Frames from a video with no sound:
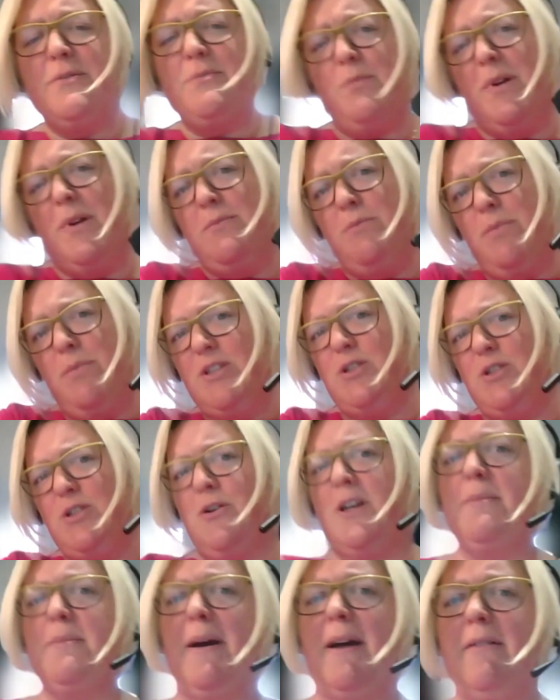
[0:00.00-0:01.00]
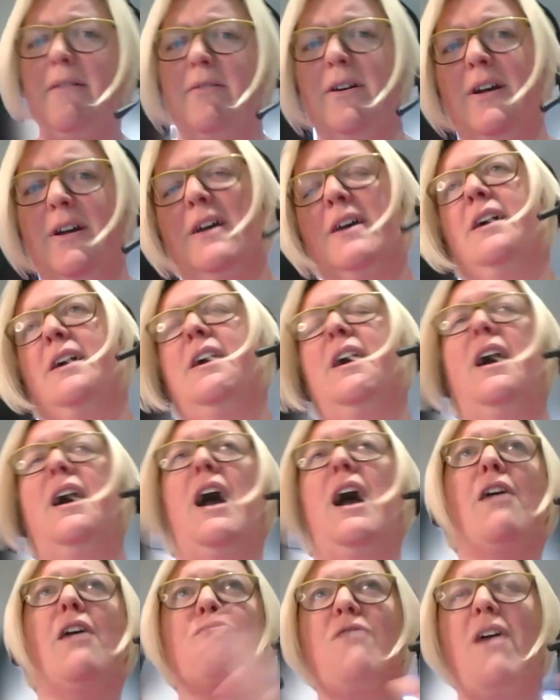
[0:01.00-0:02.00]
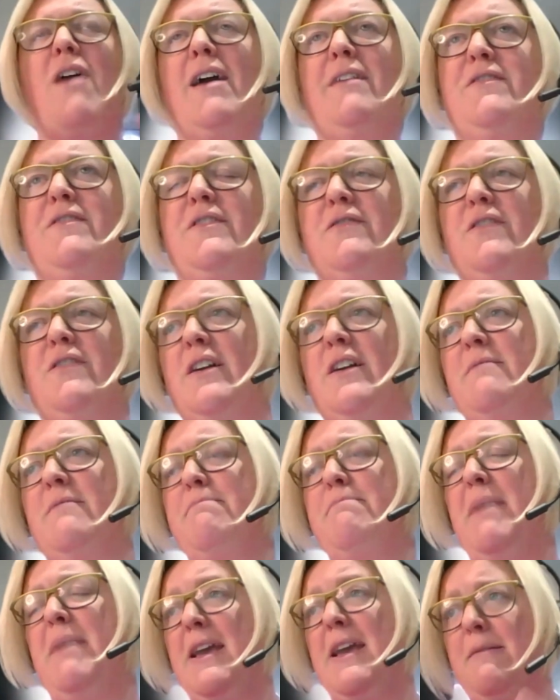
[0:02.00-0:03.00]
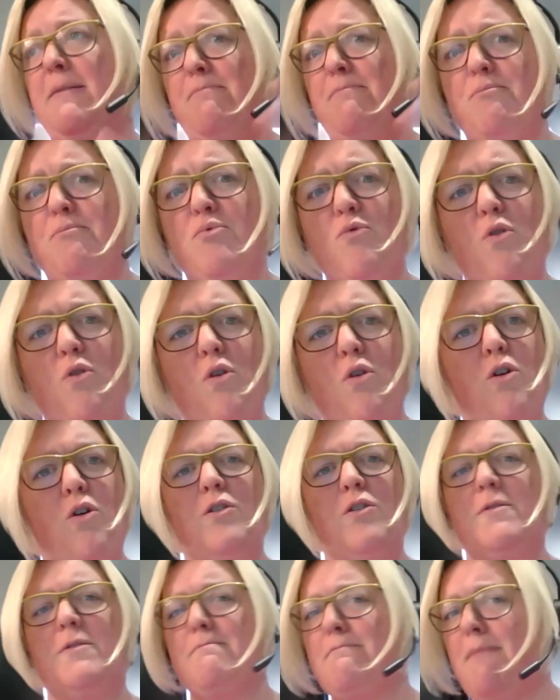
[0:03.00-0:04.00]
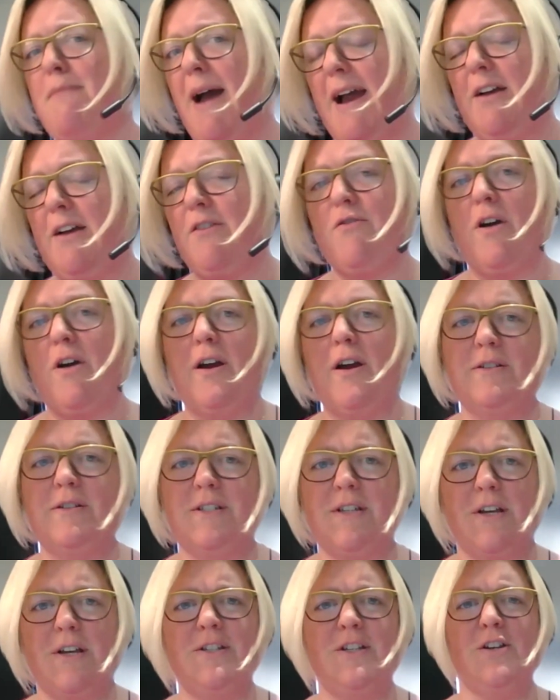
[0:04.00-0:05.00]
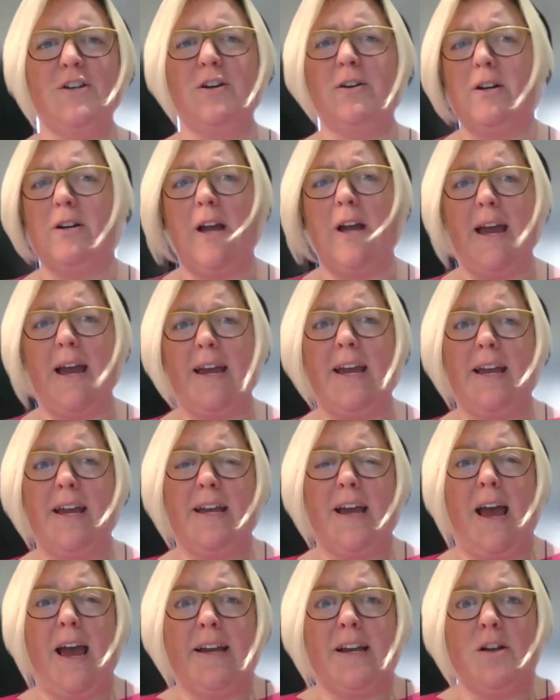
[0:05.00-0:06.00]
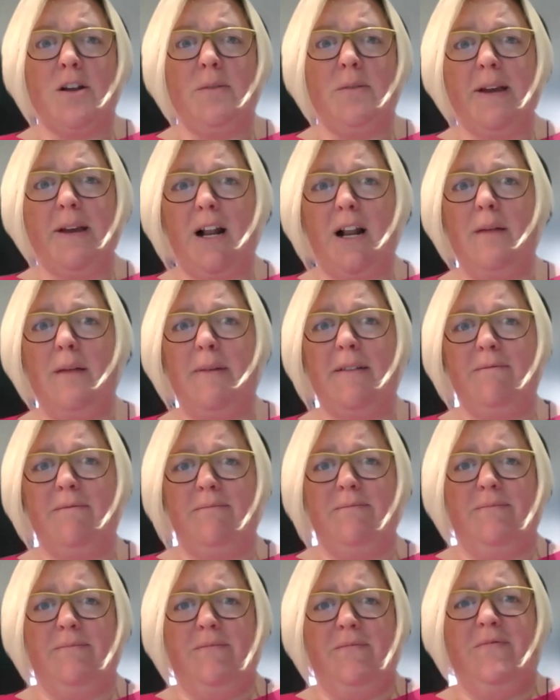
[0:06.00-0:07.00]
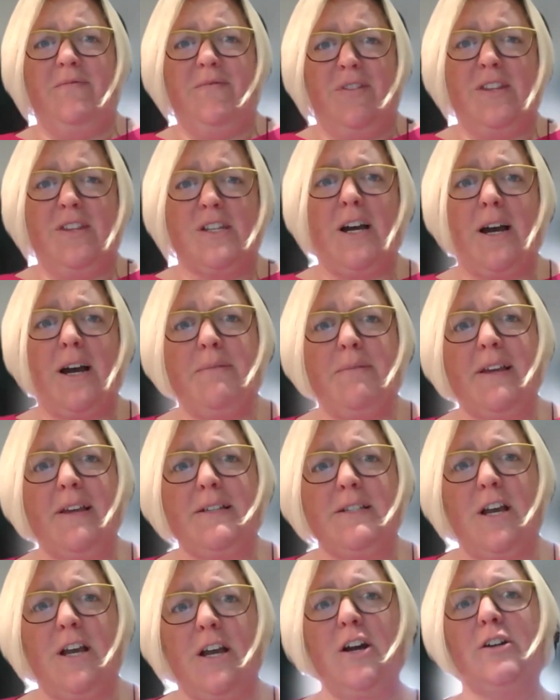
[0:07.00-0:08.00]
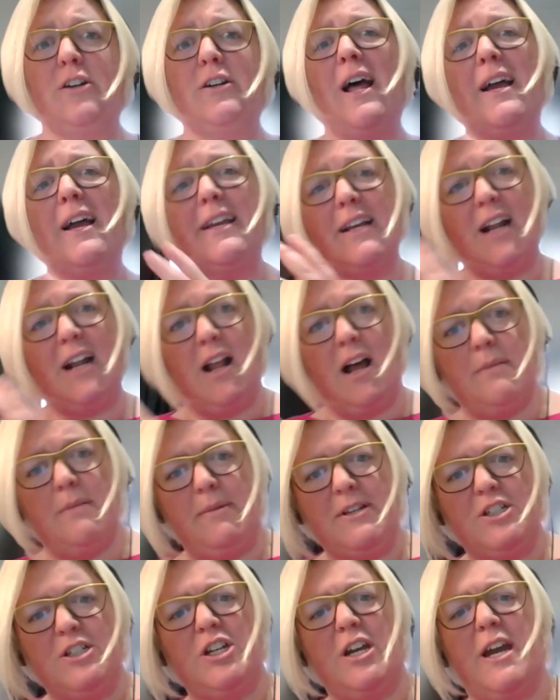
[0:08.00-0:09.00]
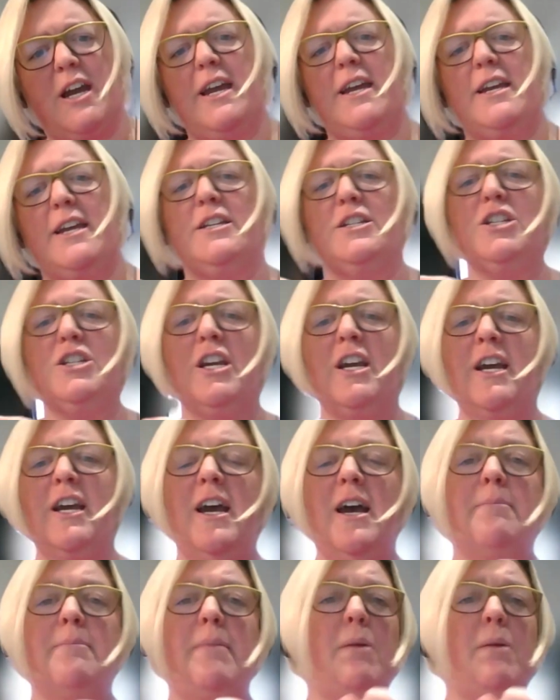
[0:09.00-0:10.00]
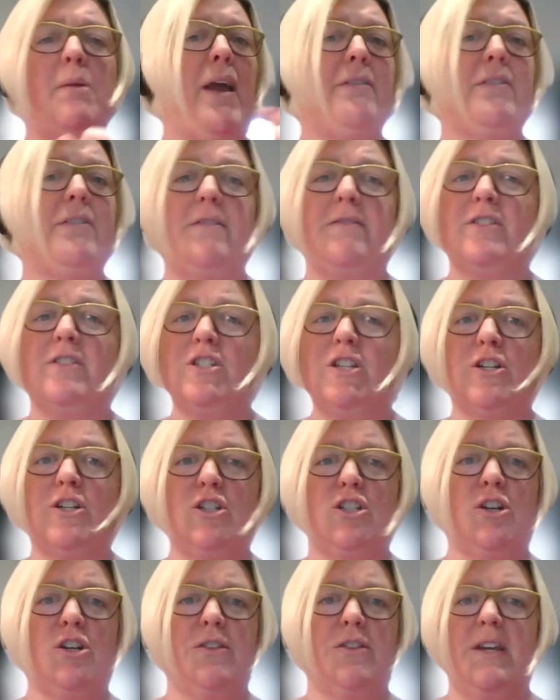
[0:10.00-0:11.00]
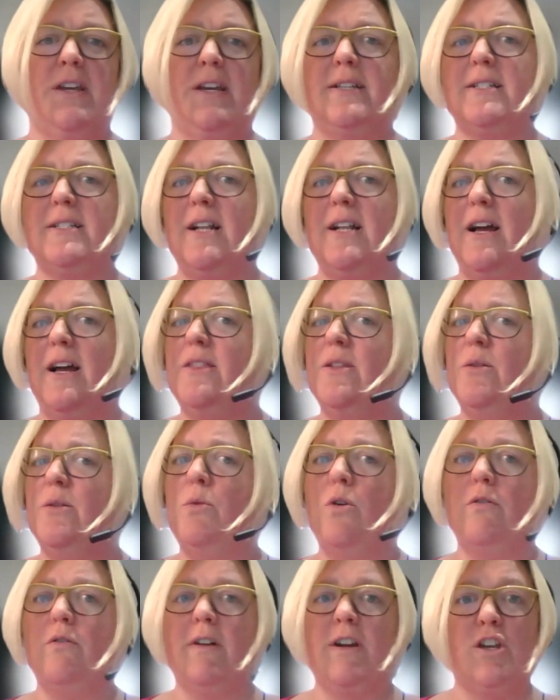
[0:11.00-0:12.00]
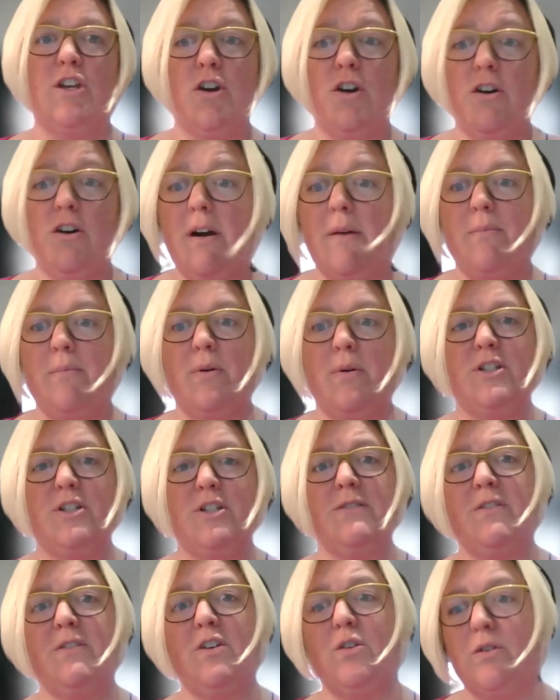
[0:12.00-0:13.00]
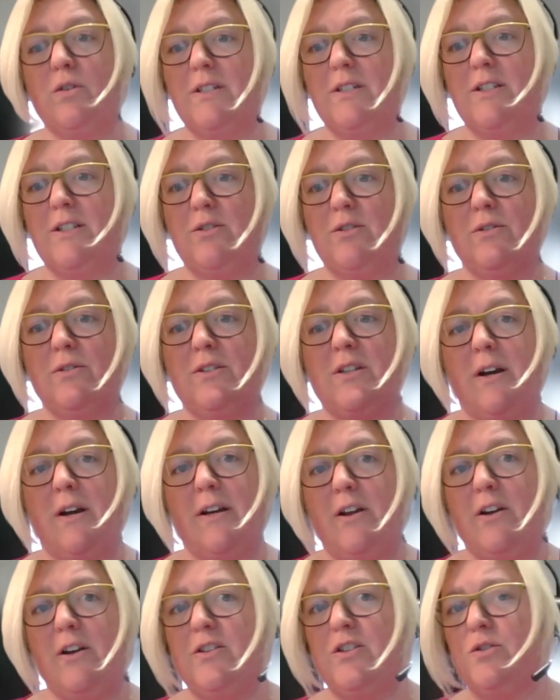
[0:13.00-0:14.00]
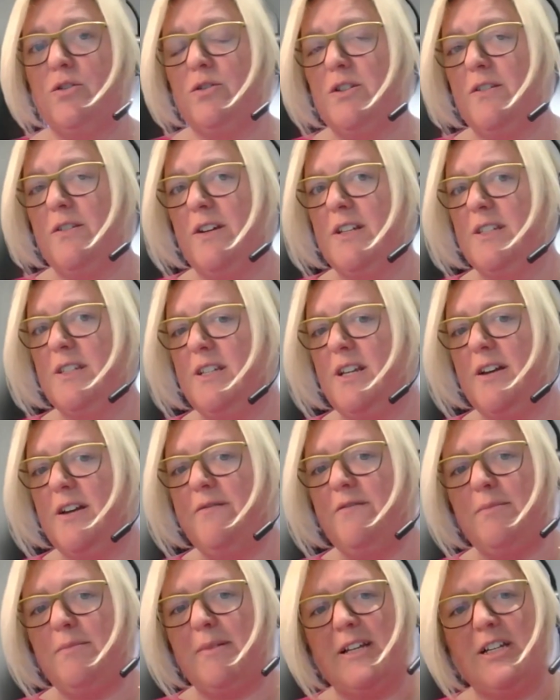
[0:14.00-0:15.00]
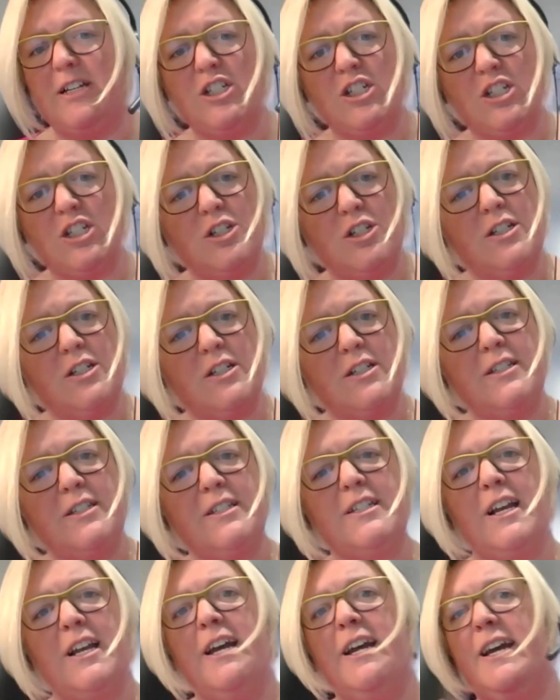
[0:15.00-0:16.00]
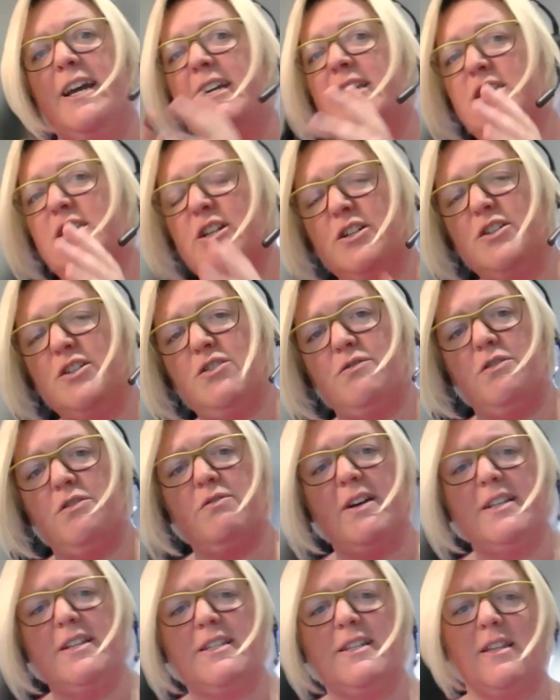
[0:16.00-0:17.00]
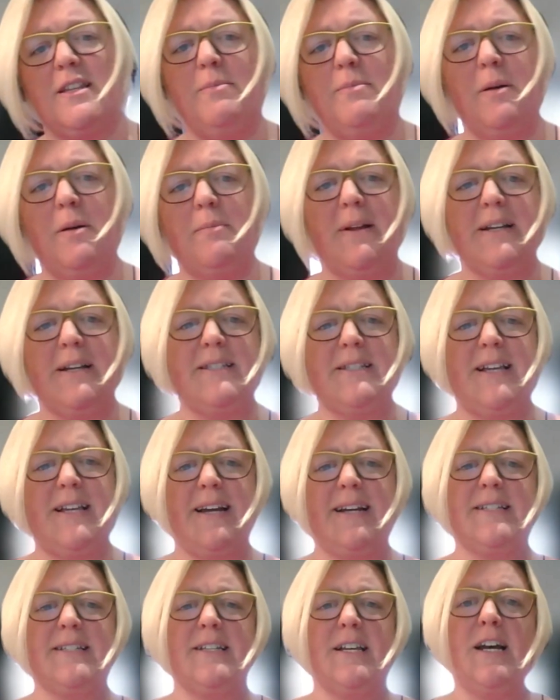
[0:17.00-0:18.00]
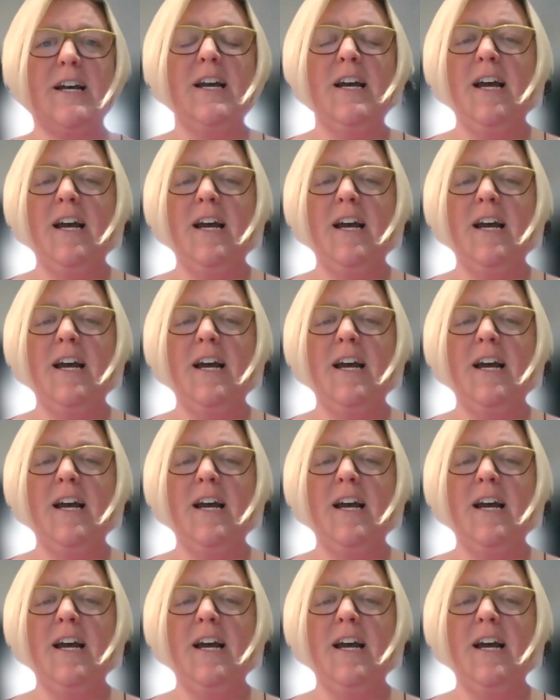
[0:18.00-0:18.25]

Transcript: we're talking about a raft of kind of big, broad, macro, socio-economic, climate type things going on, like climate change, but we haven't even touched on things like the war in Europe, which of course is also, I know, a source of concern for many students, industrial arrest in the public sector.